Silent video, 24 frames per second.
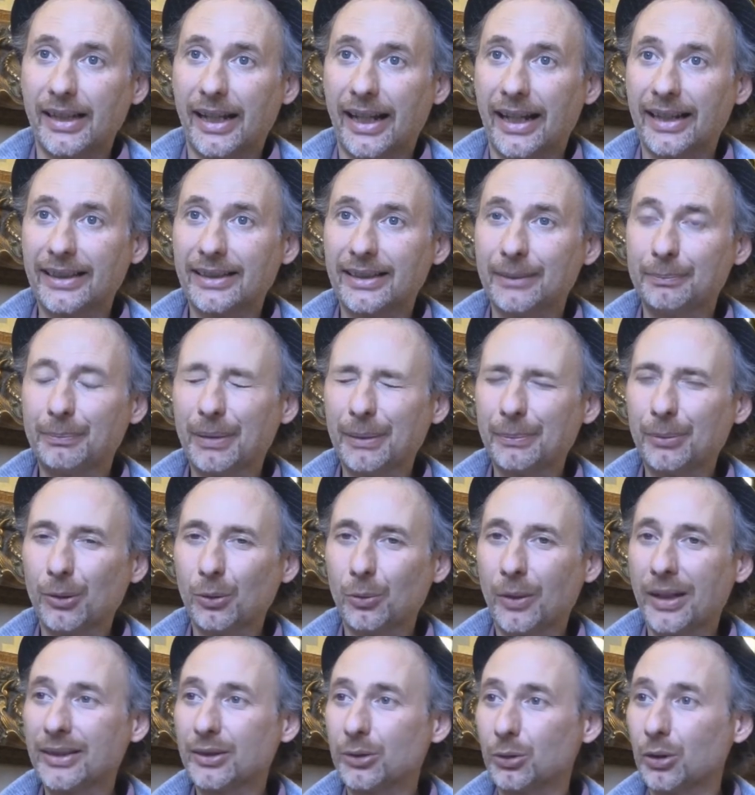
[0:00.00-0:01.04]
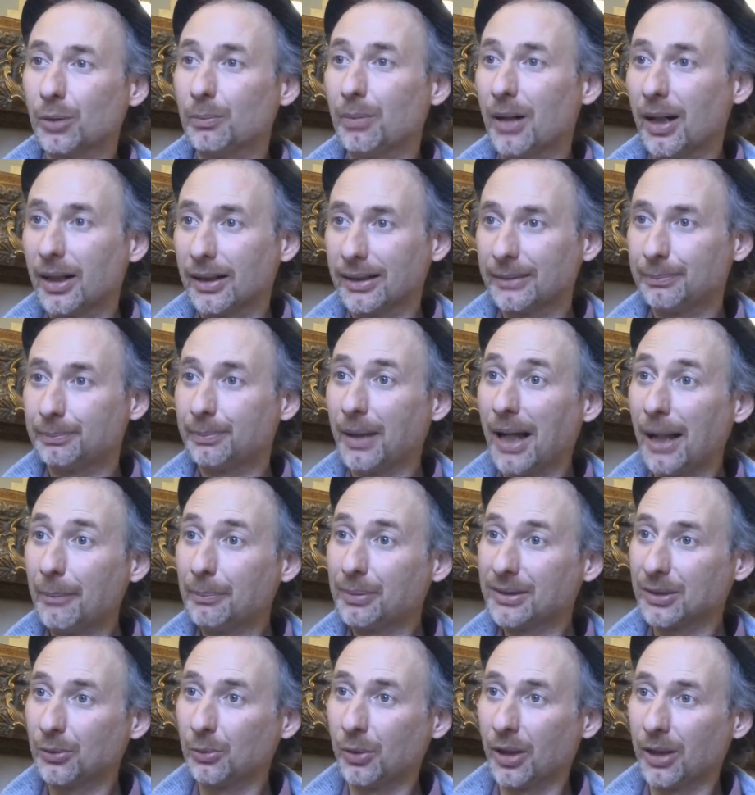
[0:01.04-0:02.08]
and the people went to the
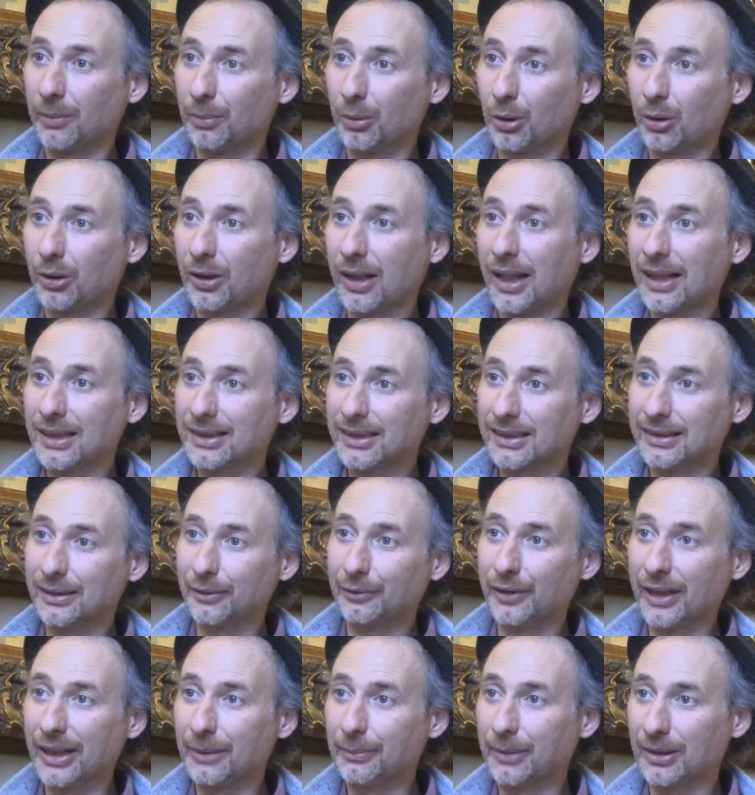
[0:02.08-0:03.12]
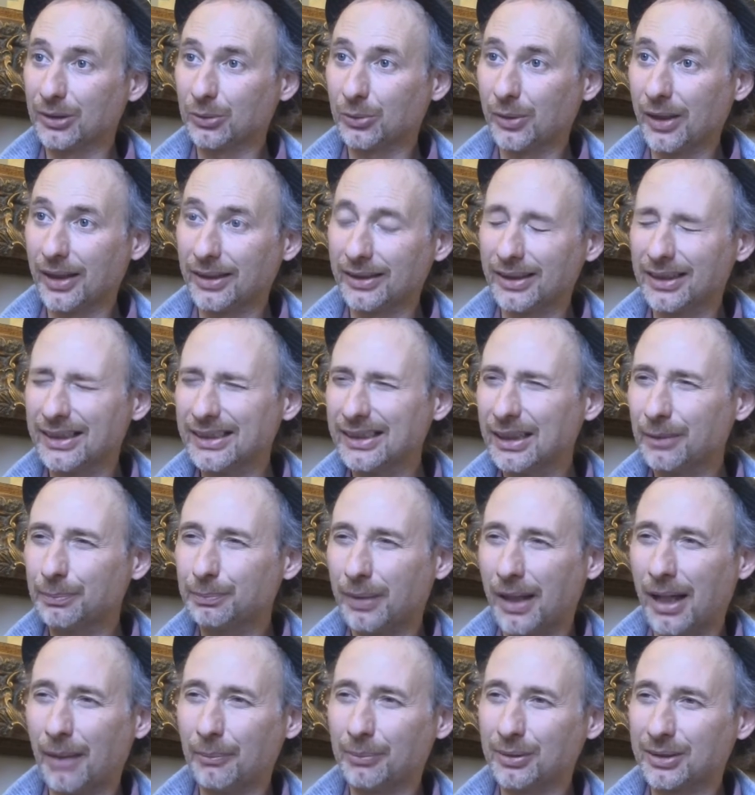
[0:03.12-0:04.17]
pubs were broadcasting the film as well. The little
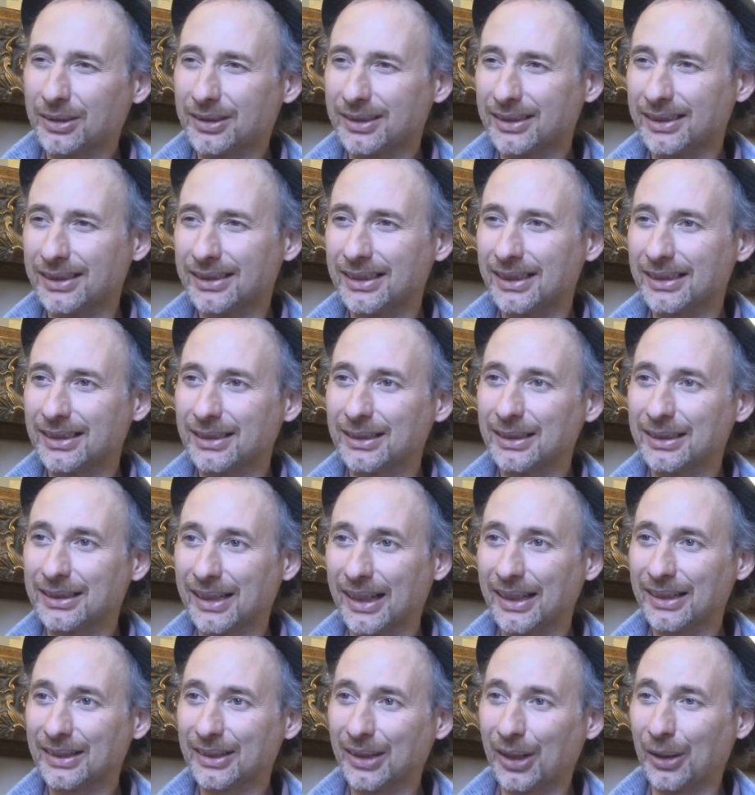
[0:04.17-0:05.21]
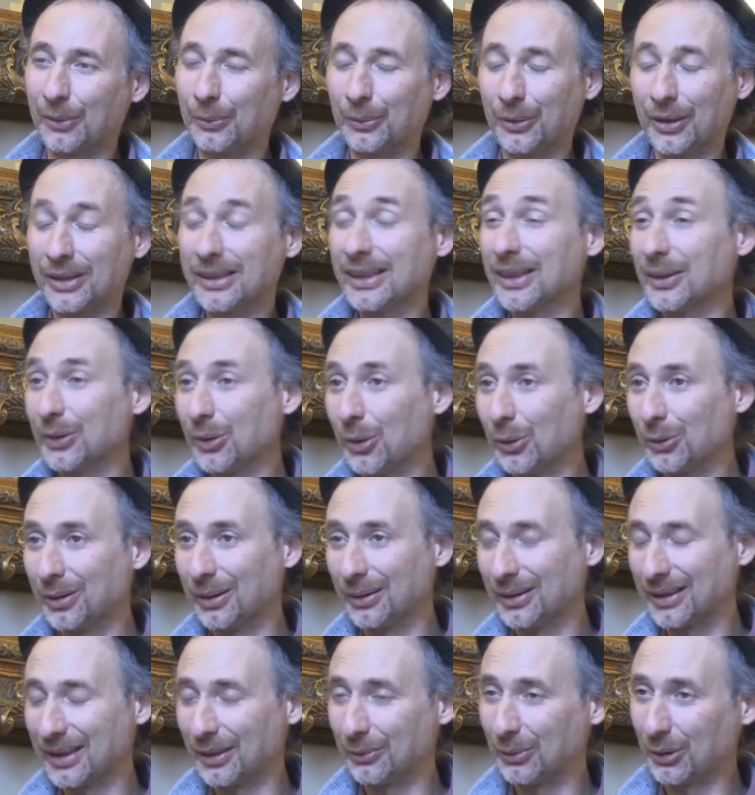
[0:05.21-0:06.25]
pubs in the city center. I didn't know
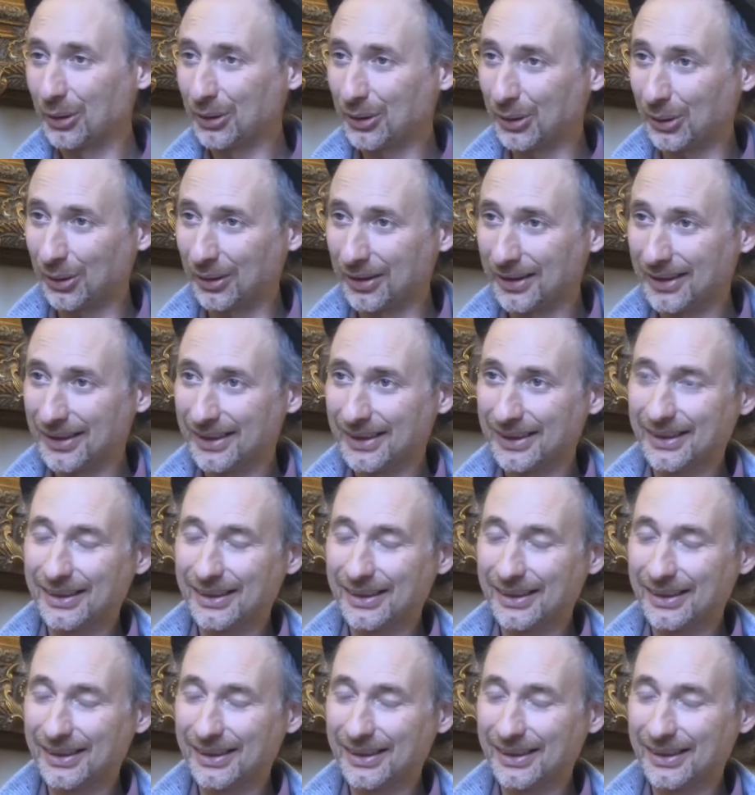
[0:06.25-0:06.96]
that. I was told.